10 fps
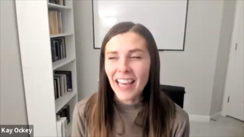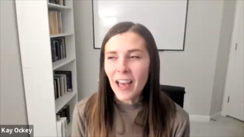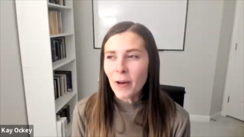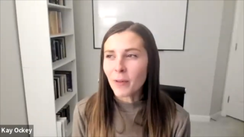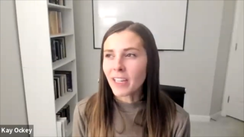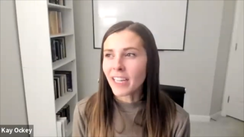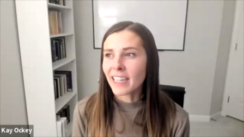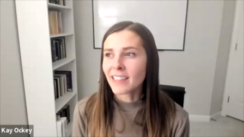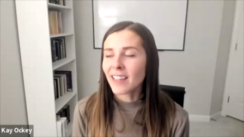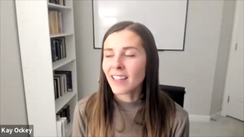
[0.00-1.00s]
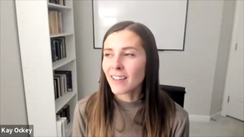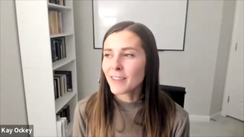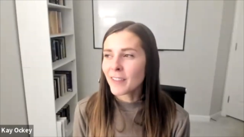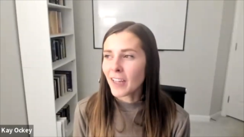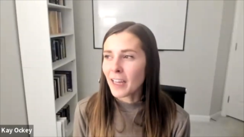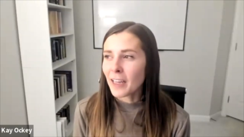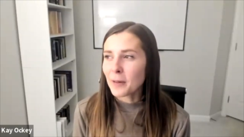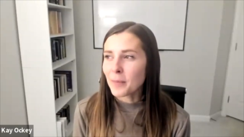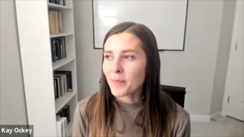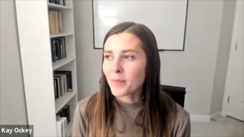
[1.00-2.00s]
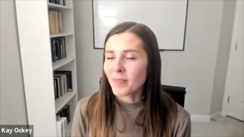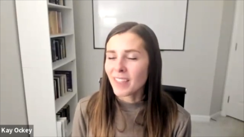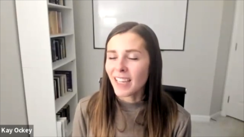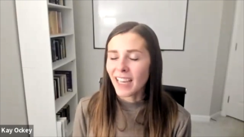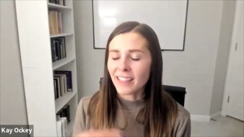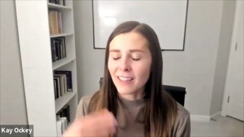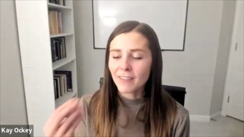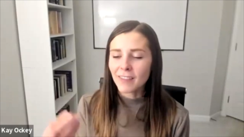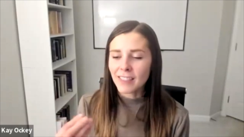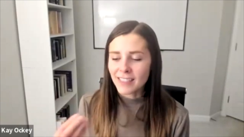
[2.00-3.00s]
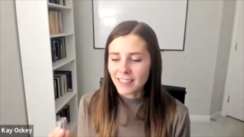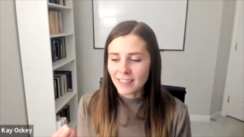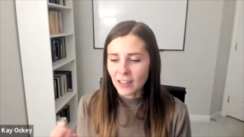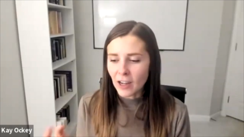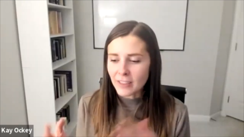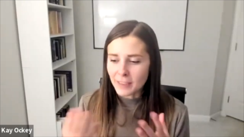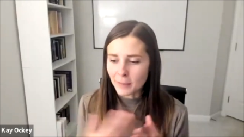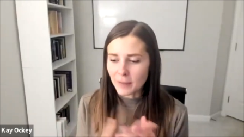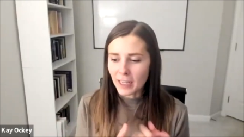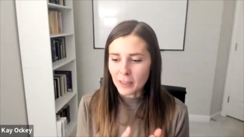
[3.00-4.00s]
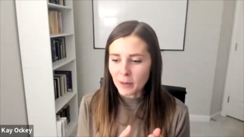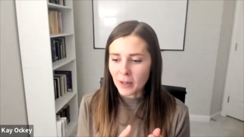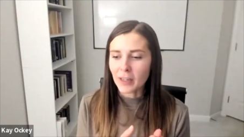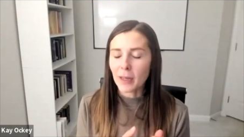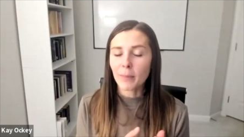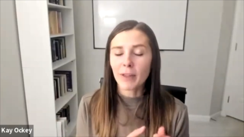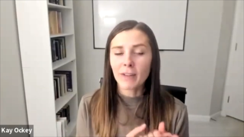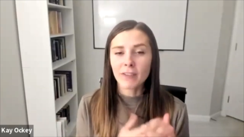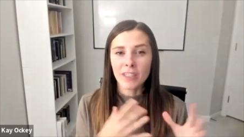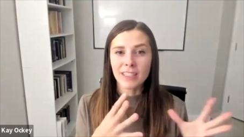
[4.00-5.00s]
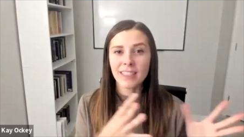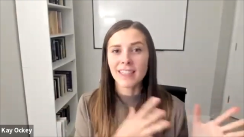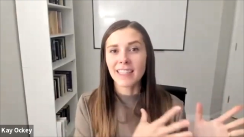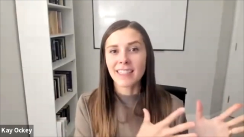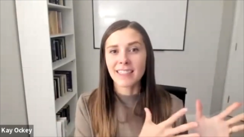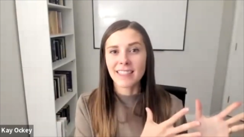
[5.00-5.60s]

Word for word: Yeah. Well, and I love um I love this concept that you brought up of just this